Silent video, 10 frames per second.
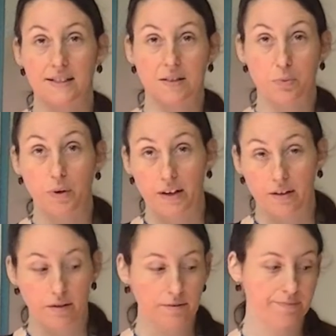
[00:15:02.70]
as well.
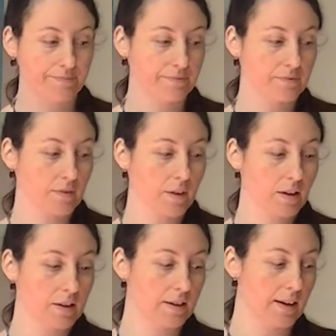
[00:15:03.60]

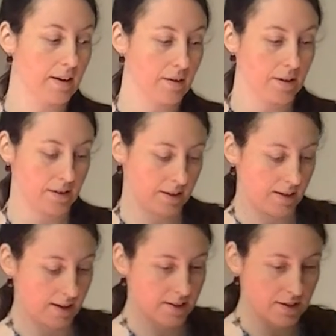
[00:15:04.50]
Now our
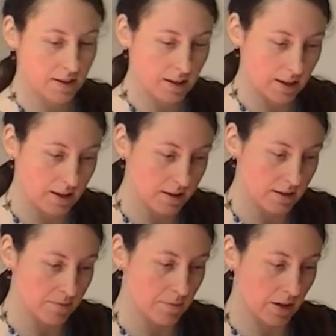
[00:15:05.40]
next
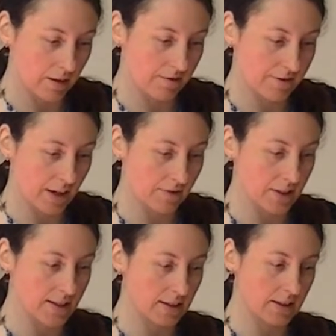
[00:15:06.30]
is my favorite,
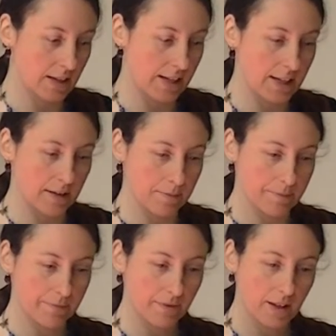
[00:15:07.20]
selenium.
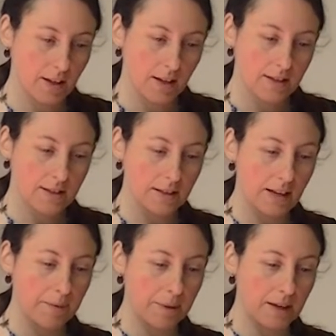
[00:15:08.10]

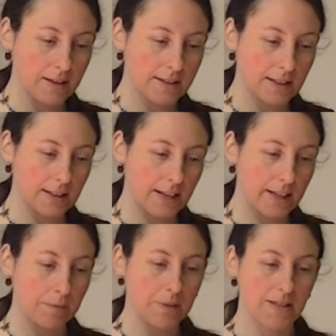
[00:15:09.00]

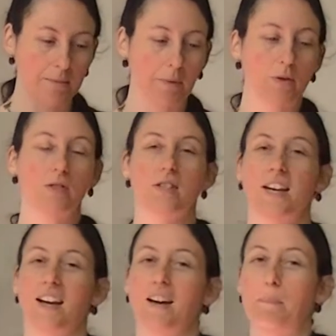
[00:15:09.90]
Selenium is the most
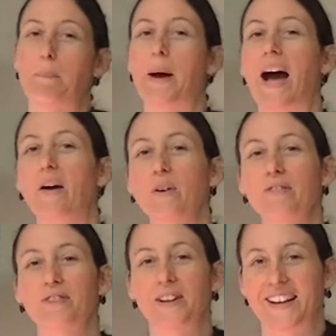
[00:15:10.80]

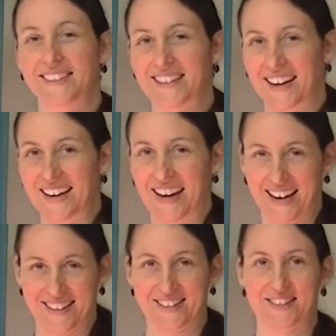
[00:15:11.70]
powerful
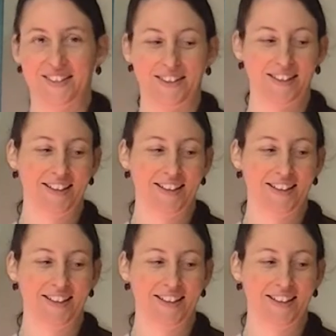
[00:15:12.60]
anti-cancer